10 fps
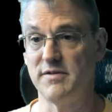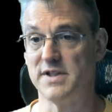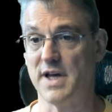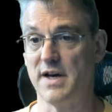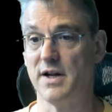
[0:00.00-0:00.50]

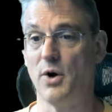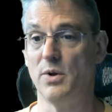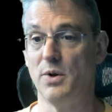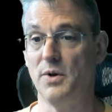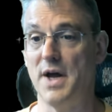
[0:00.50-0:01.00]
decided to go a
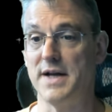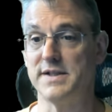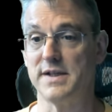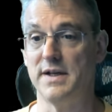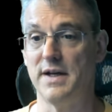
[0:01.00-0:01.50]
little
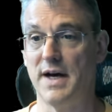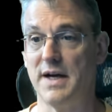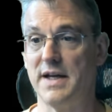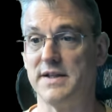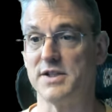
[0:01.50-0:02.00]
nuts and uh,
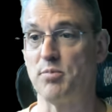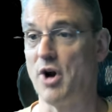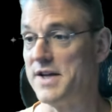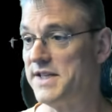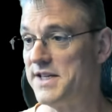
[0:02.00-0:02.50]
get this
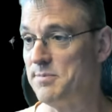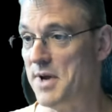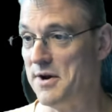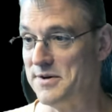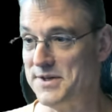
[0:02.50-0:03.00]
process
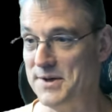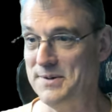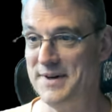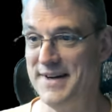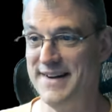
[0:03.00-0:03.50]
meter
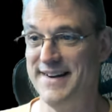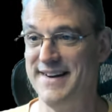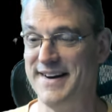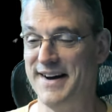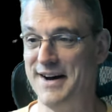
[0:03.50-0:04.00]
too
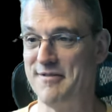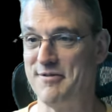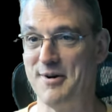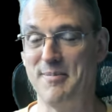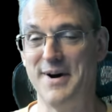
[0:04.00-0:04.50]
uh,
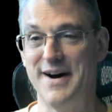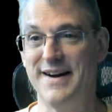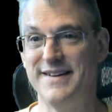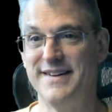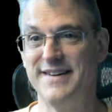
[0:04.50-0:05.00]
from uh,